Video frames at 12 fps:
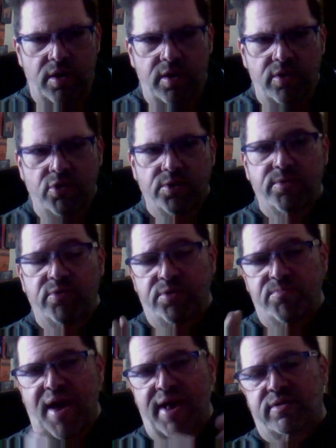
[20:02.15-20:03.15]
The
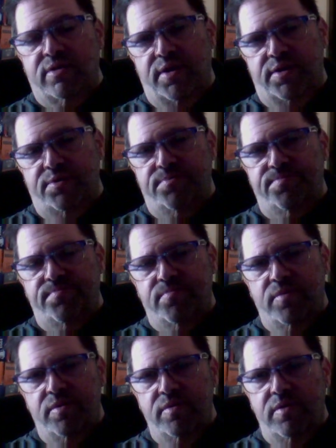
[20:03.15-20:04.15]
mask thing.
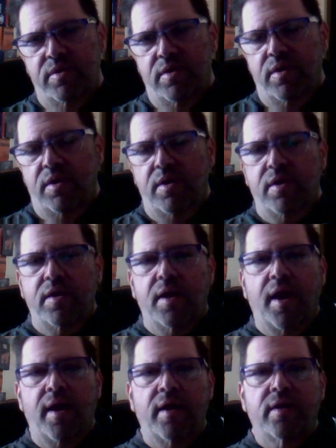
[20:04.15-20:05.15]

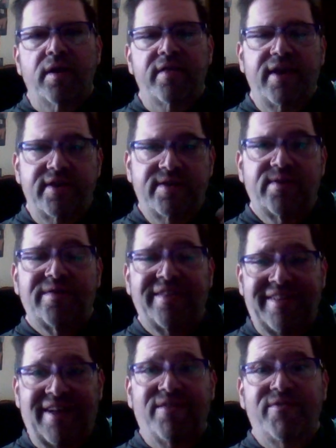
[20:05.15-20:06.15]
And that's
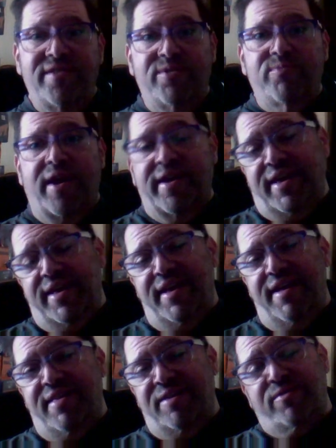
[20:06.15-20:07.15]
another reason why I can't
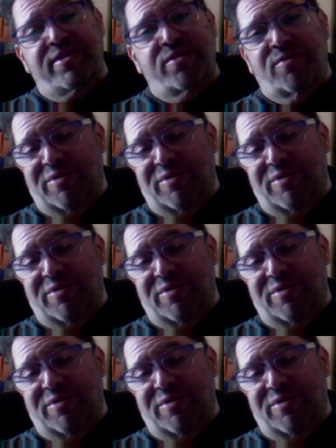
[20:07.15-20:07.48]
get it,